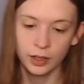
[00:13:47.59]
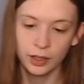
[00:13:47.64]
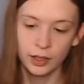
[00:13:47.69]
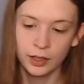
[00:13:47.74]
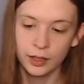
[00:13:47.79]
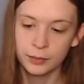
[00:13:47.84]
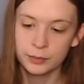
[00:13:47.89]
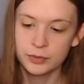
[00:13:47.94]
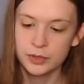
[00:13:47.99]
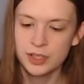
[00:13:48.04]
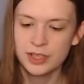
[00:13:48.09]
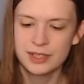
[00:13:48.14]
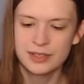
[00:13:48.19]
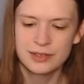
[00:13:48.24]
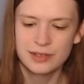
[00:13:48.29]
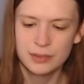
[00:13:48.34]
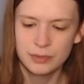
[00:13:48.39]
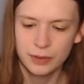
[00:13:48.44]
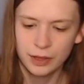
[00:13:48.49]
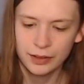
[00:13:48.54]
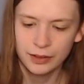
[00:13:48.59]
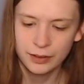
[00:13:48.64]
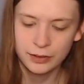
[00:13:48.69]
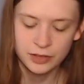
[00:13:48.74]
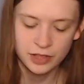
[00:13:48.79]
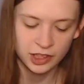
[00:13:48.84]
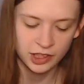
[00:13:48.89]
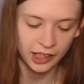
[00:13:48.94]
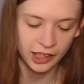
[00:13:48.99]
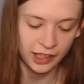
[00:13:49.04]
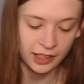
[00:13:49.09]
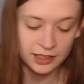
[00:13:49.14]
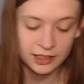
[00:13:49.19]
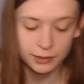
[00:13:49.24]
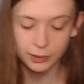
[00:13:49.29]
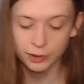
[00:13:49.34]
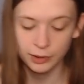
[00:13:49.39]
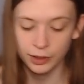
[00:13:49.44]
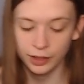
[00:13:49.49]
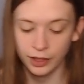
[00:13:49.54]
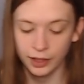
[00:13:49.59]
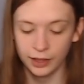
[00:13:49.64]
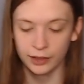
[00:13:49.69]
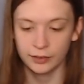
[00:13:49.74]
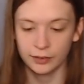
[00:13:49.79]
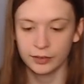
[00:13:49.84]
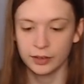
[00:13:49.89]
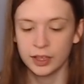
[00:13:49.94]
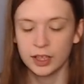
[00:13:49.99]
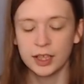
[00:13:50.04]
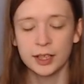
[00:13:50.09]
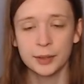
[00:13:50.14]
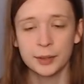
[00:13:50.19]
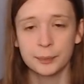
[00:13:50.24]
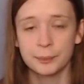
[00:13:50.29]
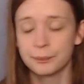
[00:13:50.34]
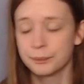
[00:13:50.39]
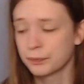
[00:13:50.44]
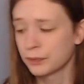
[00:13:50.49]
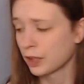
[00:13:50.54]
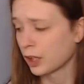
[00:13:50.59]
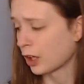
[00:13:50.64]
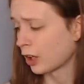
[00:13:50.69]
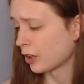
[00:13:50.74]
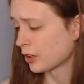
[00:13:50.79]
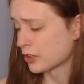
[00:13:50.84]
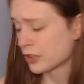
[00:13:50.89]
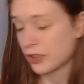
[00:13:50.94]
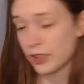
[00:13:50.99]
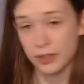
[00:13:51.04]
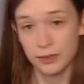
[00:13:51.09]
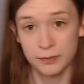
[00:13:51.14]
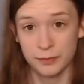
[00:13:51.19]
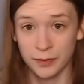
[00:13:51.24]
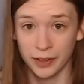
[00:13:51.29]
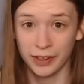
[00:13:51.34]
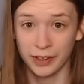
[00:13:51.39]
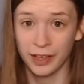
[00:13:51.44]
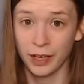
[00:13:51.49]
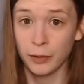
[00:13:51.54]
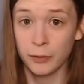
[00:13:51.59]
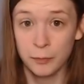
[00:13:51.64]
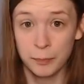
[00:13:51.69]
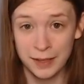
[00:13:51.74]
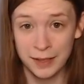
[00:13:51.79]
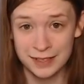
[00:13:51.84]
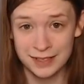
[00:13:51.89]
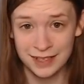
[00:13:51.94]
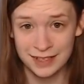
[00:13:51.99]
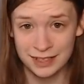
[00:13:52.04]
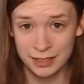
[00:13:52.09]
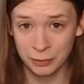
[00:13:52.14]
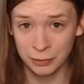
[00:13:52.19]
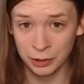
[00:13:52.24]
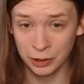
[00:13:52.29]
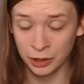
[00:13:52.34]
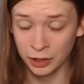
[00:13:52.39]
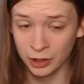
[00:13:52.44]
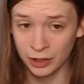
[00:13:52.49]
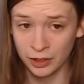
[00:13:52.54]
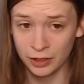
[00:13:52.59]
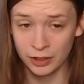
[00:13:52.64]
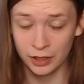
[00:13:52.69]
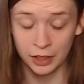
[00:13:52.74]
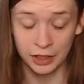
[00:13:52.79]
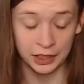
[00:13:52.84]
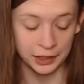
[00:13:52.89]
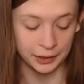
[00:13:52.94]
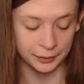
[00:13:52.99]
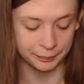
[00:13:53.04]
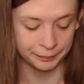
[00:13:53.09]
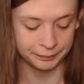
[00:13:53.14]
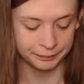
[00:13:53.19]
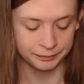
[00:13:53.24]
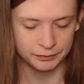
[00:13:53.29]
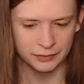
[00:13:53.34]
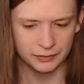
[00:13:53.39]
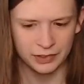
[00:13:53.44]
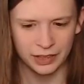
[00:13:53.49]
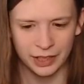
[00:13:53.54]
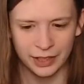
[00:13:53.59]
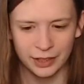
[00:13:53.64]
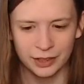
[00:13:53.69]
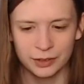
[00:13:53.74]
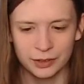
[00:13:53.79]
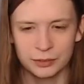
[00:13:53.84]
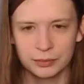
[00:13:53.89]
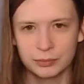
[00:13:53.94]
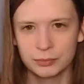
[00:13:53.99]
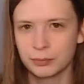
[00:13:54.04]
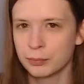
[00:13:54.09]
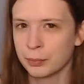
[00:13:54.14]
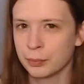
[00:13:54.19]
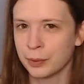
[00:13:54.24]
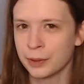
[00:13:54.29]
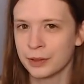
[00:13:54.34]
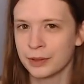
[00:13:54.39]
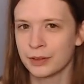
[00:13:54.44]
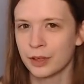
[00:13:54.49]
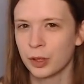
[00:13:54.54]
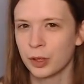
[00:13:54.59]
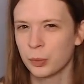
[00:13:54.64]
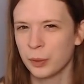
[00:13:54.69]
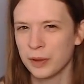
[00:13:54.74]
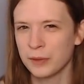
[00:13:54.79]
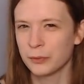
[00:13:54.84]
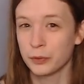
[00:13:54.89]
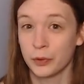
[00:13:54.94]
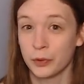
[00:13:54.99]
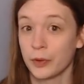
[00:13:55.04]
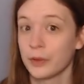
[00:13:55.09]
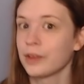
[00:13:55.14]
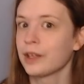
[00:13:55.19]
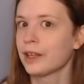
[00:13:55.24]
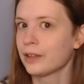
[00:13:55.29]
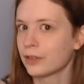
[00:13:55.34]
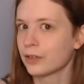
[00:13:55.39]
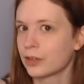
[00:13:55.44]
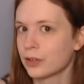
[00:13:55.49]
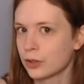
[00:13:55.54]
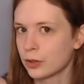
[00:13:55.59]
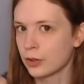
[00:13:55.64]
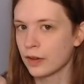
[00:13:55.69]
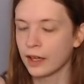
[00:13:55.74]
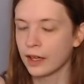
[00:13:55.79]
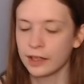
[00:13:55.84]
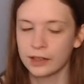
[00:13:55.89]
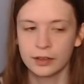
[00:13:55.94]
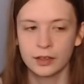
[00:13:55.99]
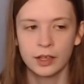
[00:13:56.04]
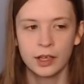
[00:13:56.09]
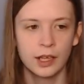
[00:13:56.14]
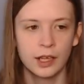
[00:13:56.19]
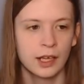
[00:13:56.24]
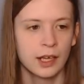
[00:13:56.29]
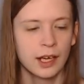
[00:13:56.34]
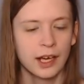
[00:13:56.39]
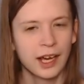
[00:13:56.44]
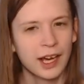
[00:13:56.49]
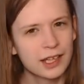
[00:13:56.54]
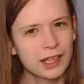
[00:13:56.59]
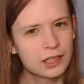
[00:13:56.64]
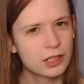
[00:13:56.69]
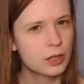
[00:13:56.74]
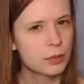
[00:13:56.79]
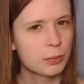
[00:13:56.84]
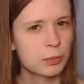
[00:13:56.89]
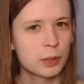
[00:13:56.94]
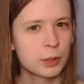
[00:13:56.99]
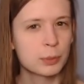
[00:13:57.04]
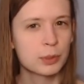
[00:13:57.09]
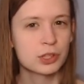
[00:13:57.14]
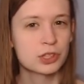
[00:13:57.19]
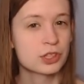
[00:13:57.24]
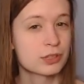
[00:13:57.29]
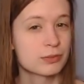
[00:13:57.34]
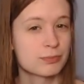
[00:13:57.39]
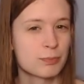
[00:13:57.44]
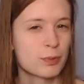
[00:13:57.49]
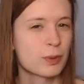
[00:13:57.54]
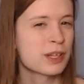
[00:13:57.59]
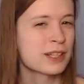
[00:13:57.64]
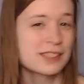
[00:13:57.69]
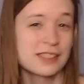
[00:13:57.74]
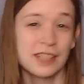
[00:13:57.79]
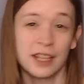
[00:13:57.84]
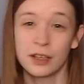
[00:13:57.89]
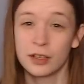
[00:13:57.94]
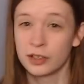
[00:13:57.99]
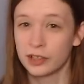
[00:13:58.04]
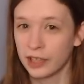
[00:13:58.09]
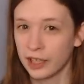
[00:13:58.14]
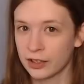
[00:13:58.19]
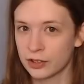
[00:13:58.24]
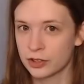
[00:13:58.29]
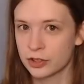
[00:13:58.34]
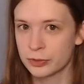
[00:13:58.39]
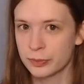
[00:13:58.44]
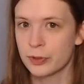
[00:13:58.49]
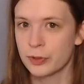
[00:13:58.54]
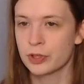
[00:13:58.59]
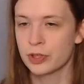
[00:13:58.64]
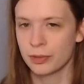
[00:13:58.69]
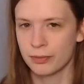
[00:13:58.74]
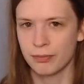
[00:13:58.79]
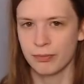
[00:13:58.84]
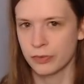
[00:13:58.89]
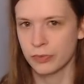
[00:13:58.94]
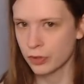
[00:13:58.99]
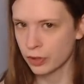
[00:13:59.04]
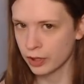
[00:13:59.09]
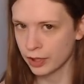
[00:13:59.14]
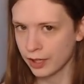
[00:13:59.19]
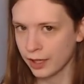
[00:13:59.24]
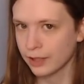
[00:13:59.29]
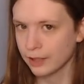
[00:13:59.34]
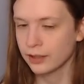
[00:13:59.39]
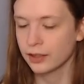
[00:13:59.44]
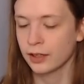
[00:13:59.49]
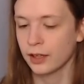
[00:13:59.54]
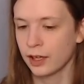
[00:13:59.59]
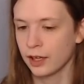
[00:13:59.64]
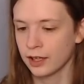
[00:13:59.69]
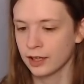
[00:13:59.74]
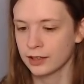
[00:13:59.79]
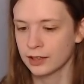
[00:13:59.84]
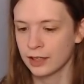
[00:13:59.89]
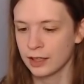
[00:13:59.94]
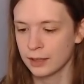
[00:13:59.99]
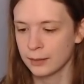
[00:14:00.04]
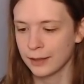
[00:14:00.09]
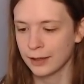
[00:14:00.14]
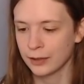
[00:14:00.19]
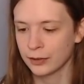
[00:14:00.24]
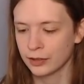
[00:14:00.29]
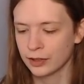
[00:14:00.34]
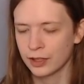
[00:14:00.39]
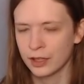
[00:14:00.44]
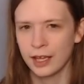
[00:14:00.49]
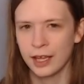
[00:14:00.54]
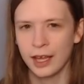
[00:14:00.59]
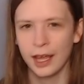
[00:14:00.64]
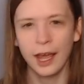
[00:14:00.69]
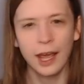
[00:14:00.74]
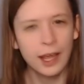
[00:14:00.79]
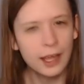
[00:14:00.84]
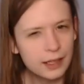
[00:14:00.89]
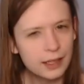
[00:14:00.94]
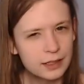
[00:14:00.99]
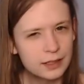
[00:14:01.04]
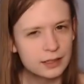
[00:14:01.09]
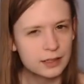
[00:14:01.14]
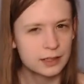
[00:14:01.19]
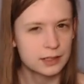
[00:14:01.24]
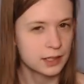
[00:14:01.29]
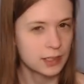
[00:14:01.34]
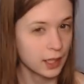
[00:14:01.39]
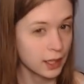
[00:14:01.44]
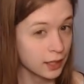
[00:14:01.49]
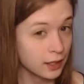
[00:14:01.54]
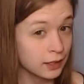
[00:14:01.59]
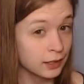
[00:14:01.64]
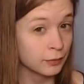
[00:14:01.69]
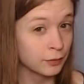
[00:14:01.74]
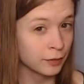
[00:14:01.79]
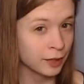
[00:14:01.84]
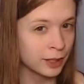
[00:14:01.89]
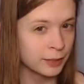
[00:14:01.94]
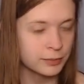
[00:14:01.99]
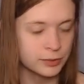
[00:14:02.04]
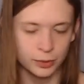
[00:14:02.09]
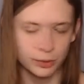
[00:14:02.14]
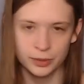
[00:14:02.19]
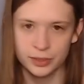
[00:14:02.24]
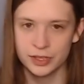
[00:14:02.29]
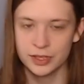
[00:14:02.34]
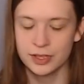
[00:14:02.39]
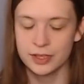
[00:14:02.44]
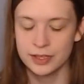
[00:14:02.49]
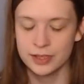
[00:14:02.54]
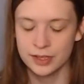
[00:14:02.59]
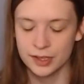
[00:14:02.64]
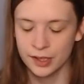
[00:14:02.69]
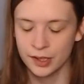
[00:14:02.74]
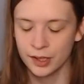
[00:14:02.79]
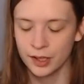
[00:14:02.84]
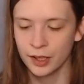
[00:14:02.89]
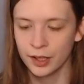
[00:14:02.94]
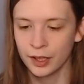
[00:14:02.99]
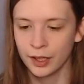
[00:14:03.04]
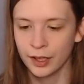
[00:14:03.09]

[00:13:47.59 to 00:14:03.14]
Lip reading: So this, that was all lands that we were looking at. I'll also then fill it out with basics and whatnot later, but I'll wait till the end to do that. I do a pretty standard land distribution, 38, and then about 8-10 ramp sources.